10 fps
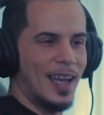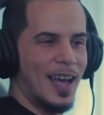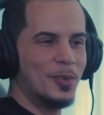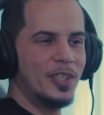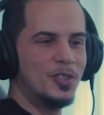
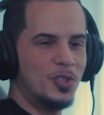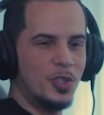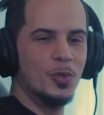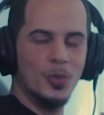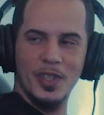how did
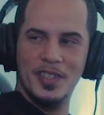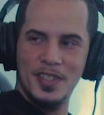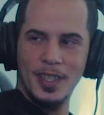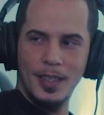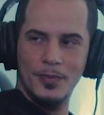you
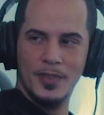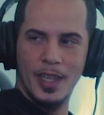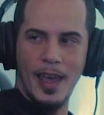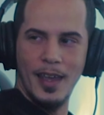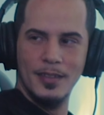receive
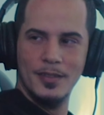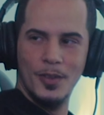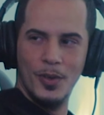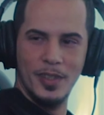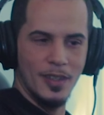that
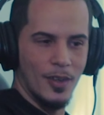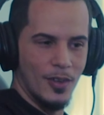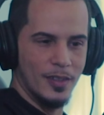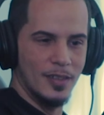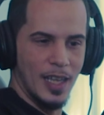on
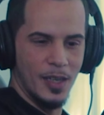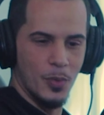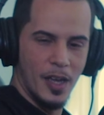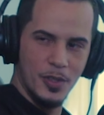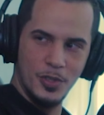like,
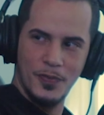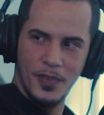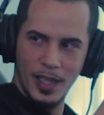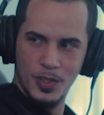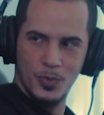how did your
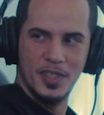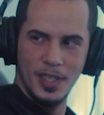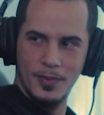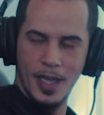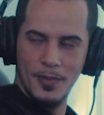fans
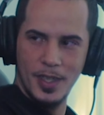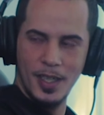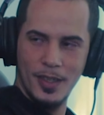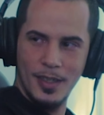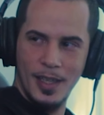receive that
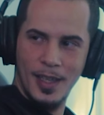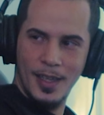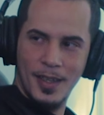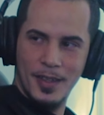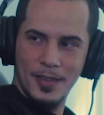video?
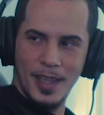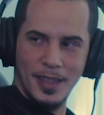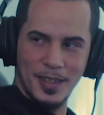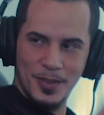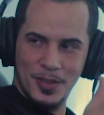
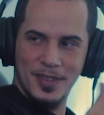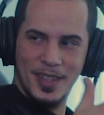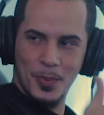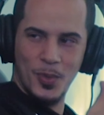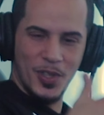Like,
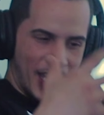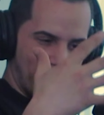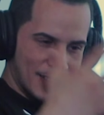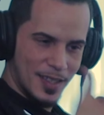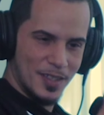were they
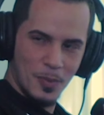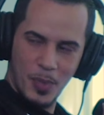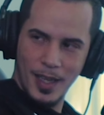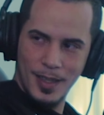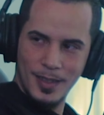
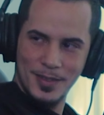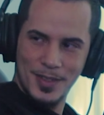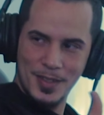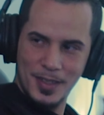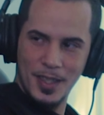anticipating
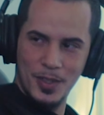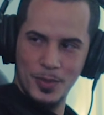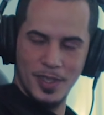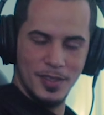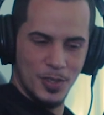to see
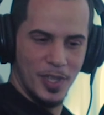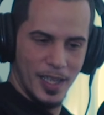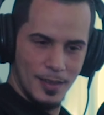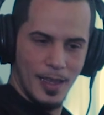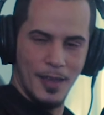you? Did you
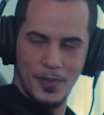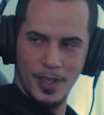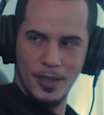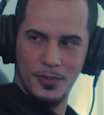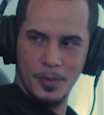get that
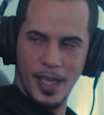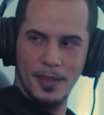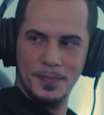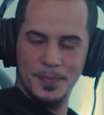feeling from that?